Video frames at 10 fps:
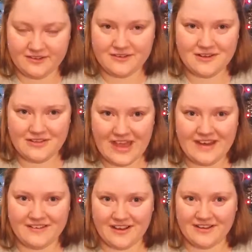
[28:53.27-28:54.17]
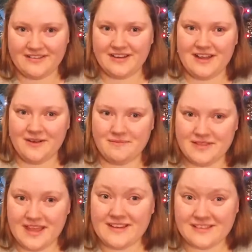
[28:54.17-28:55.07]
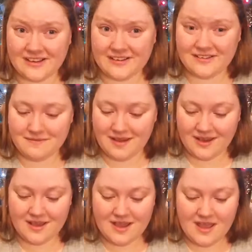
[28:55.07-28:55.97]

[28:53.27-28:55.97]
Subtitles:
so not that giant, I know, but they're giant to me.